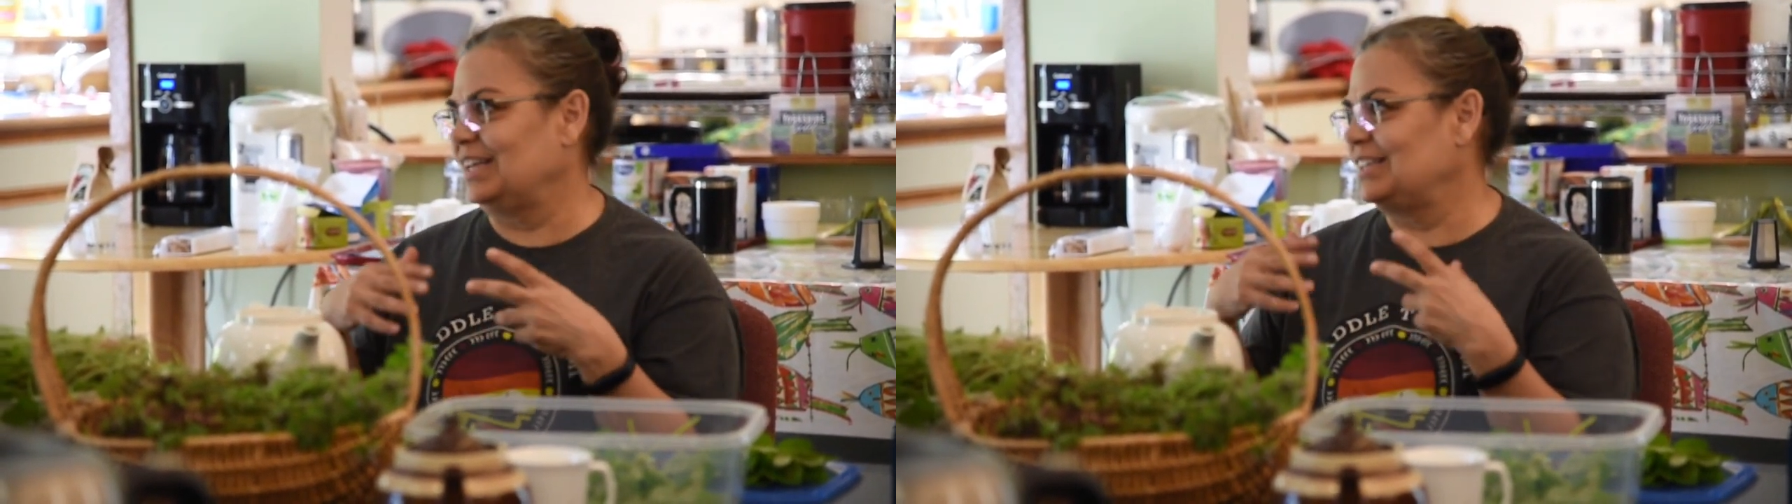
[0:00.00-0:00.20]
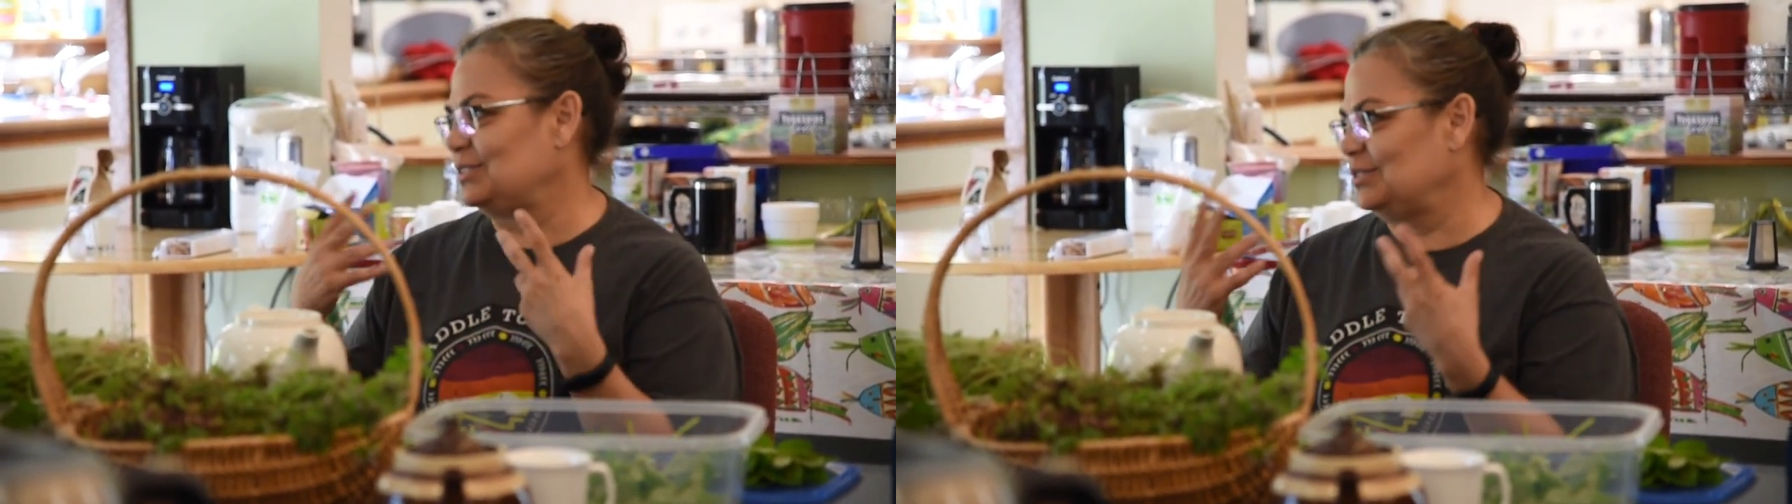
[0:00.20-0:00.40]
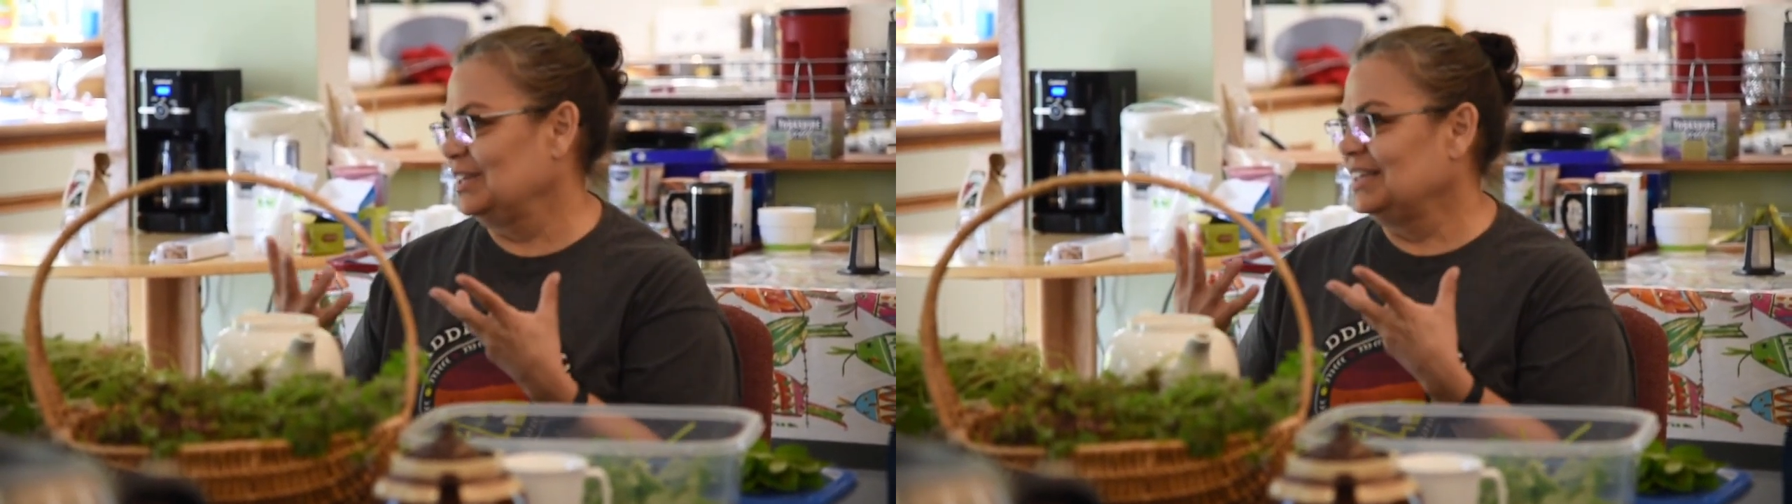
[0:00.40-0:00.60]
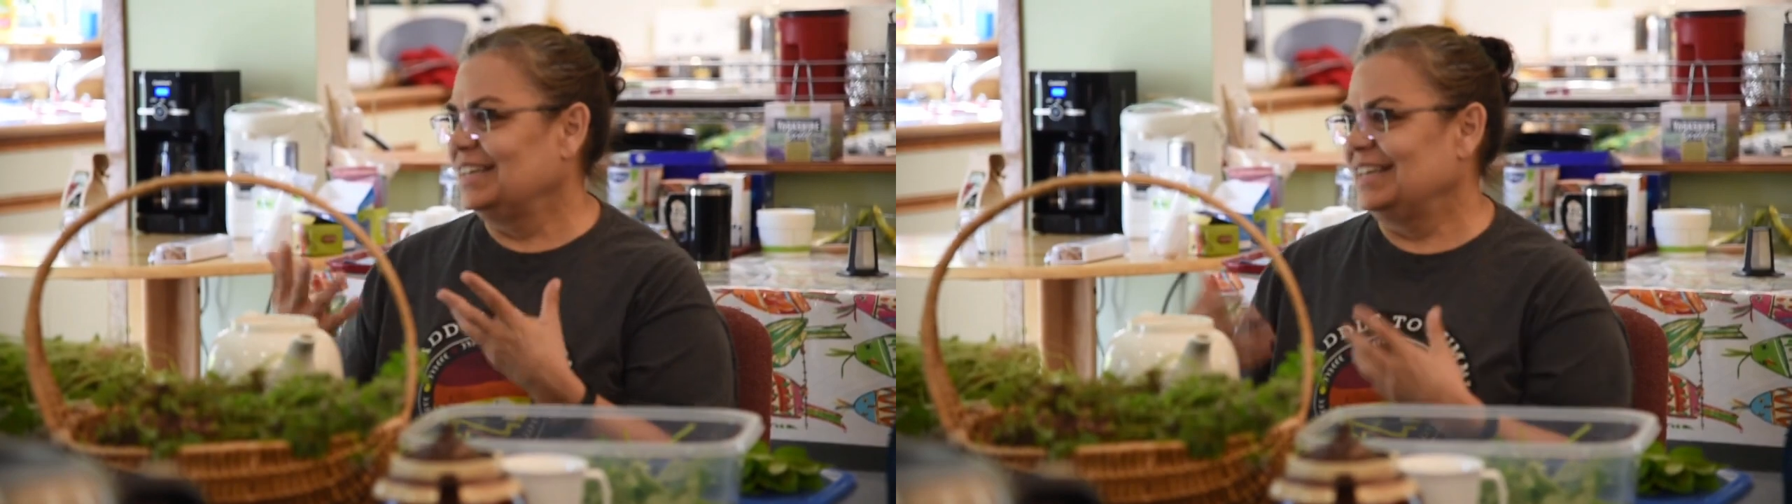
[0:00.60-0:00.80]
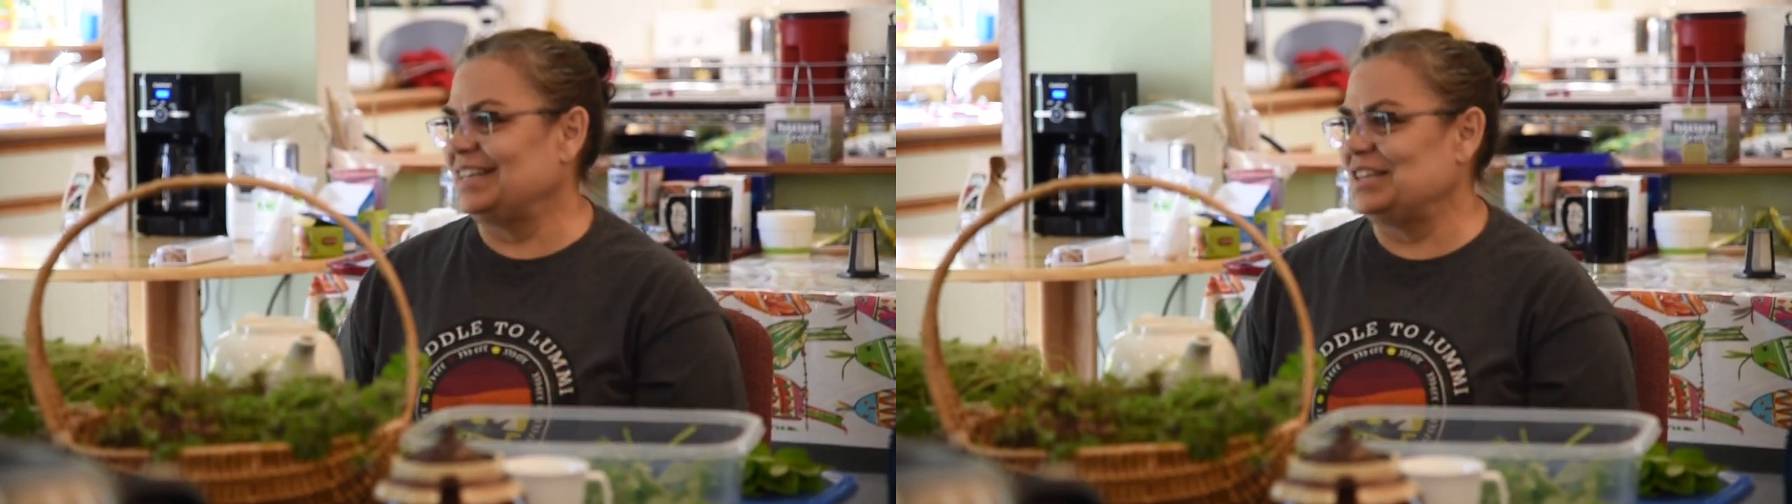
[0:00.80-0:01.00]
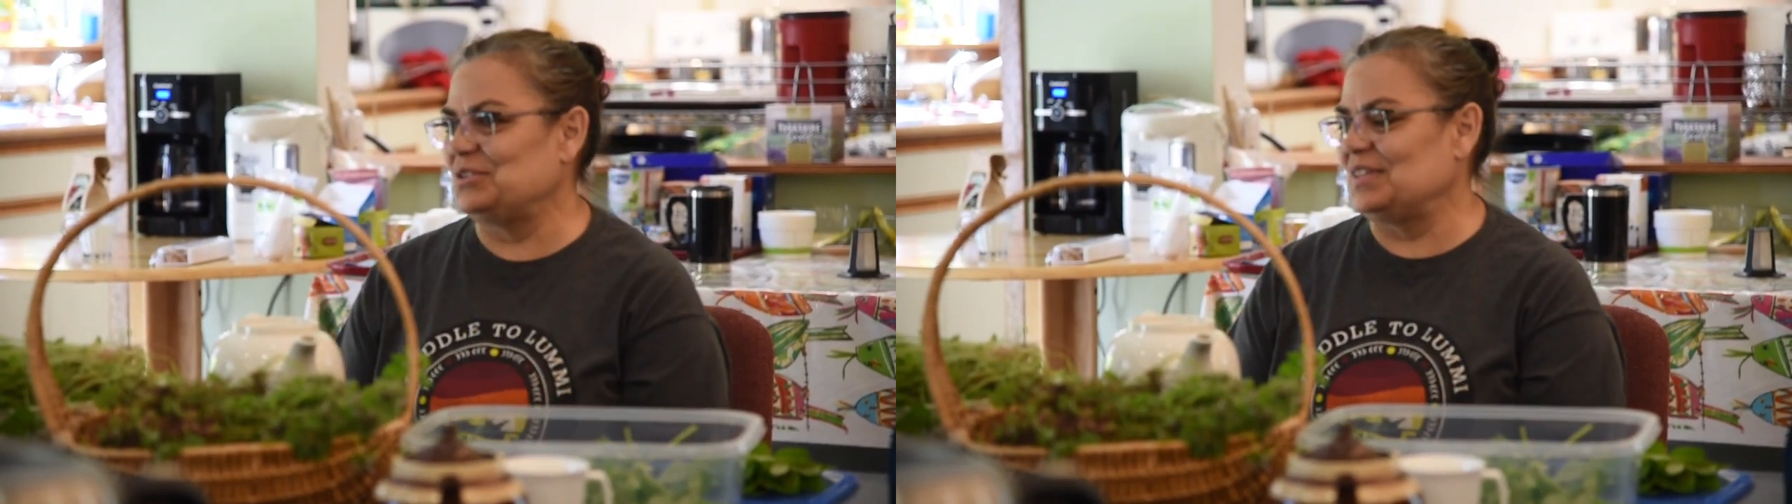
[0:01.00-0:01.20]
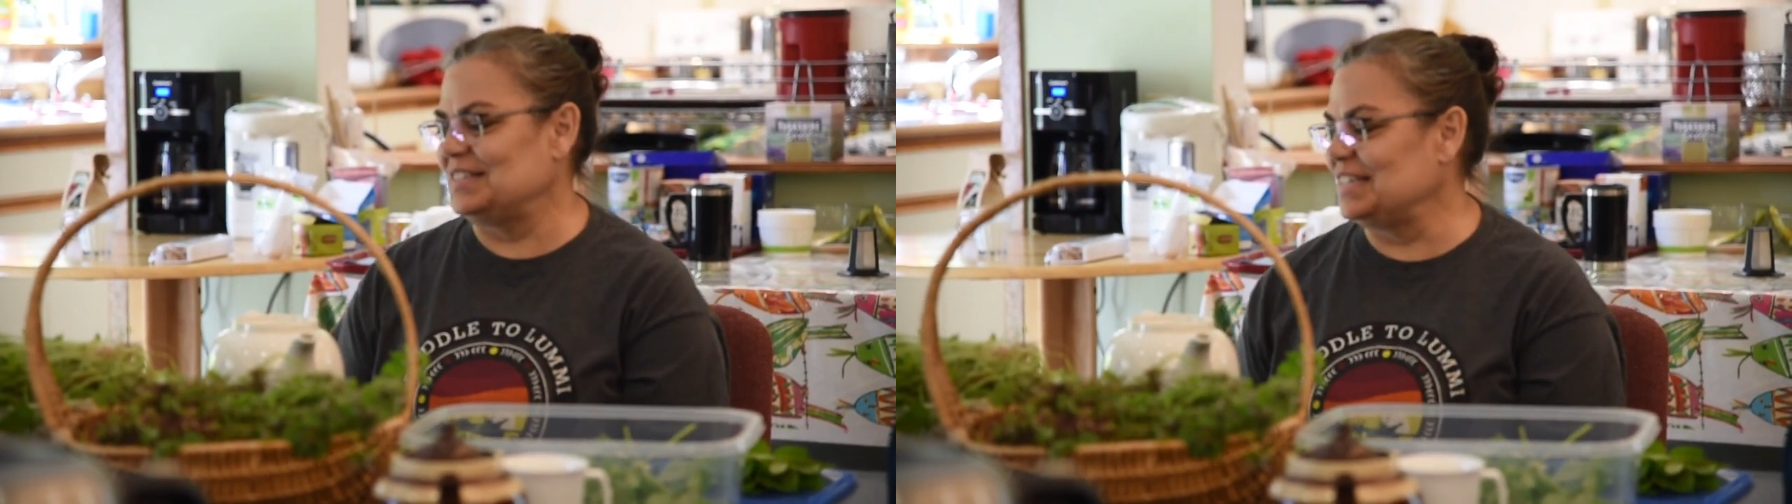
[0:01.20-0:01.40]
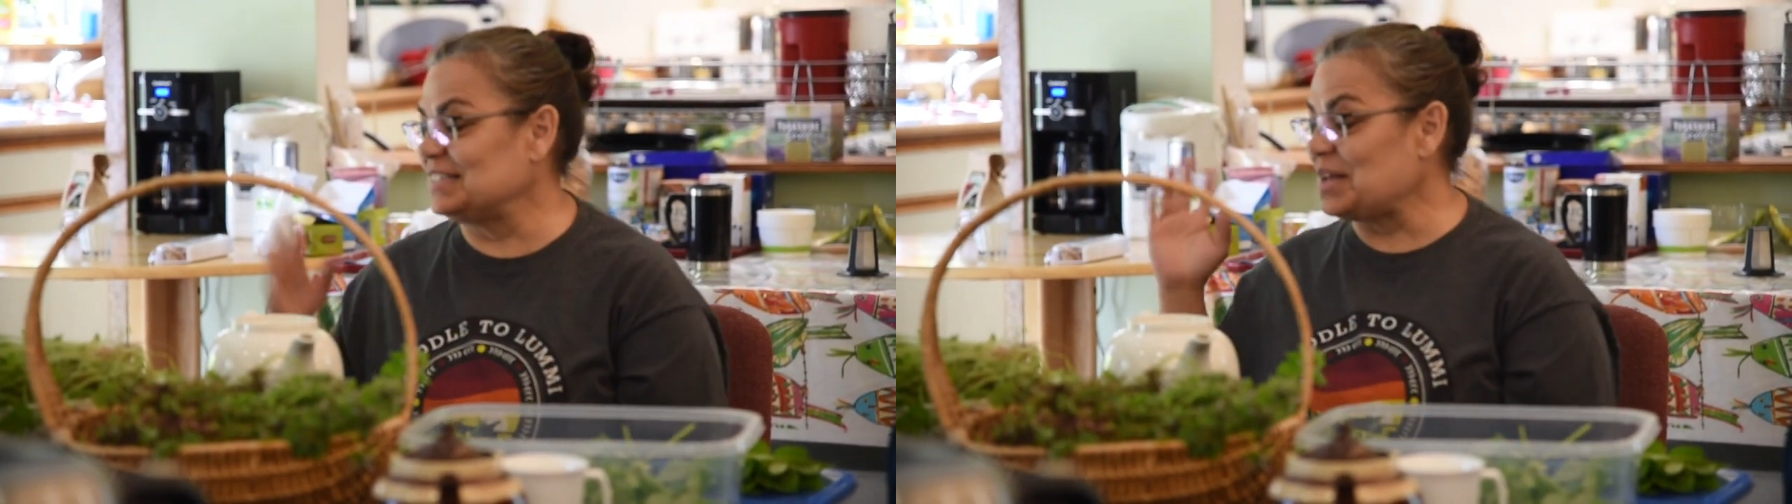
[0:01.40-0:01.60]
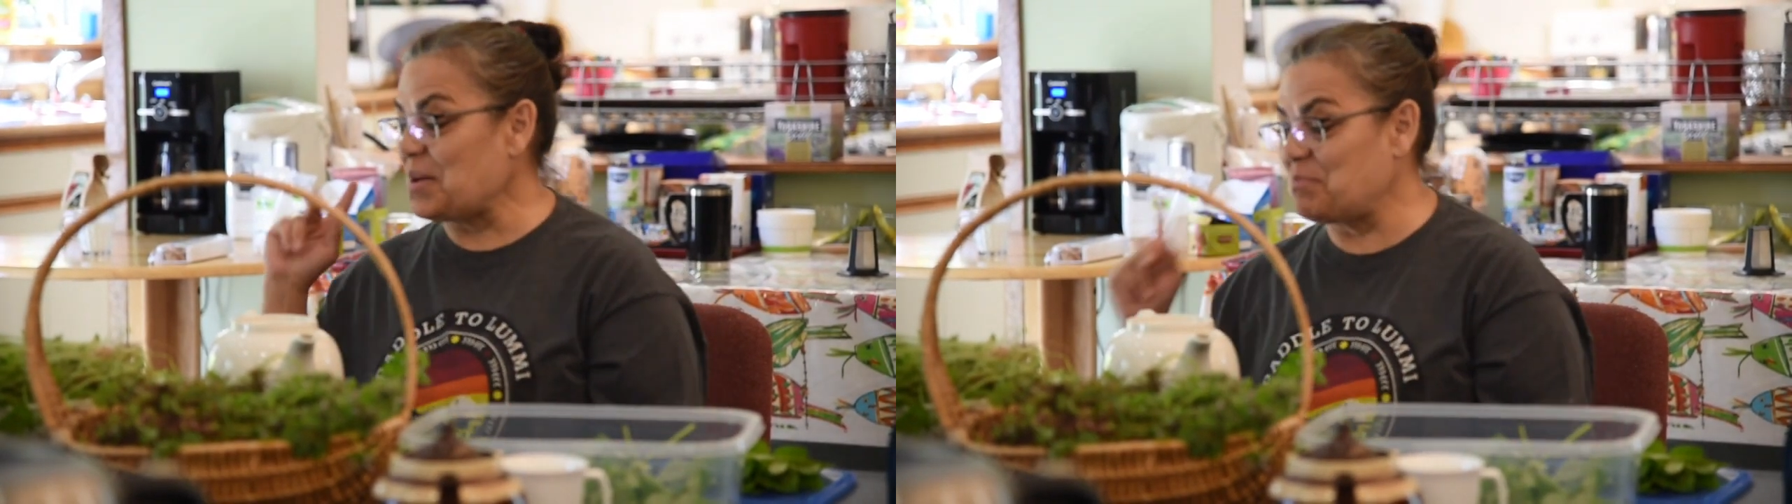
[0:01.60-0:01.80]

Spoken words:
and they do these things.